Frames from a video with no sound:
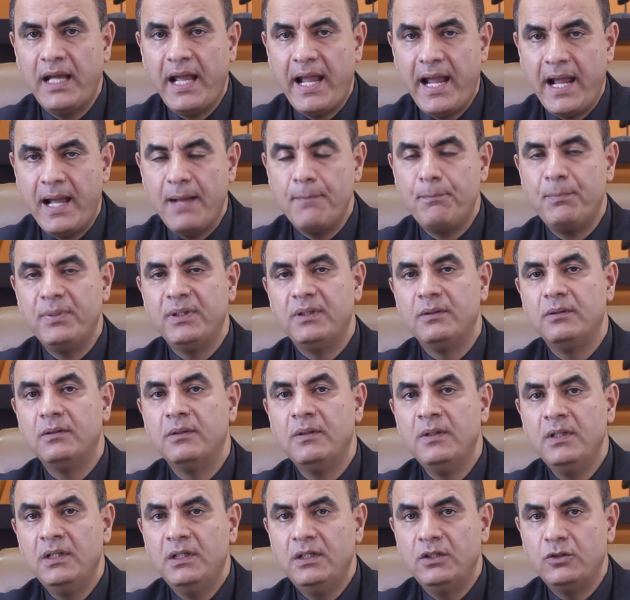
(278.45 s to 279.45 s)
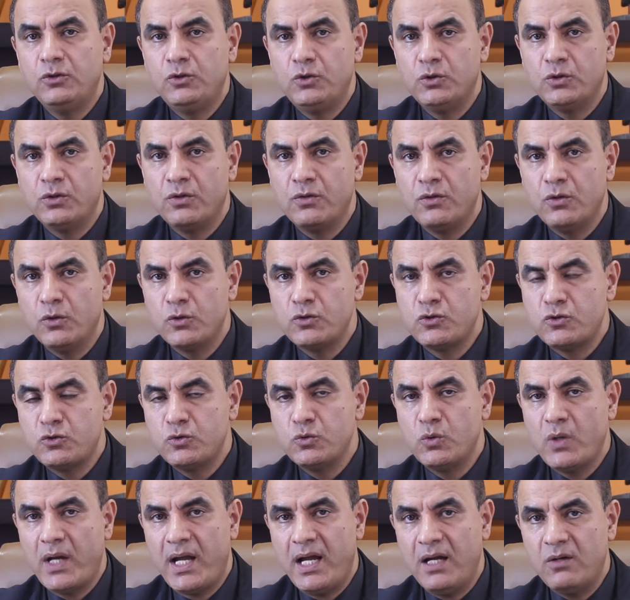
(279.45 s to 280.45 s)
happened during those
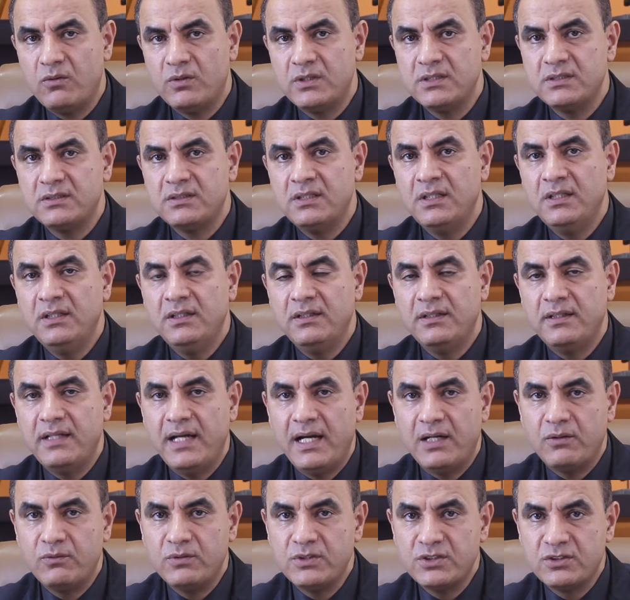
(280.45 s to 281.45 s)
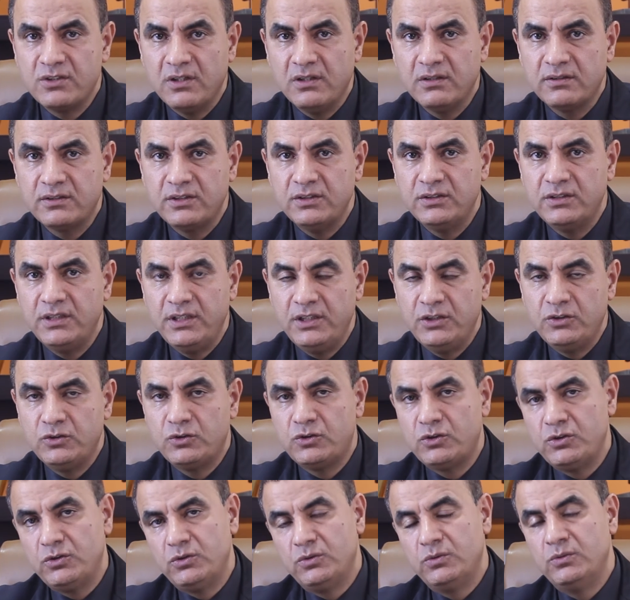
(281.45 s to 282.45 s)
2 hours that resulted
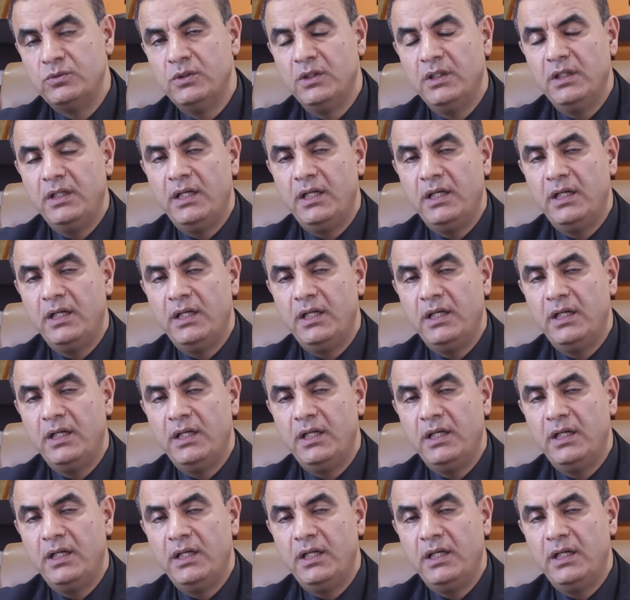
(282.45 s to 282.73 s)
into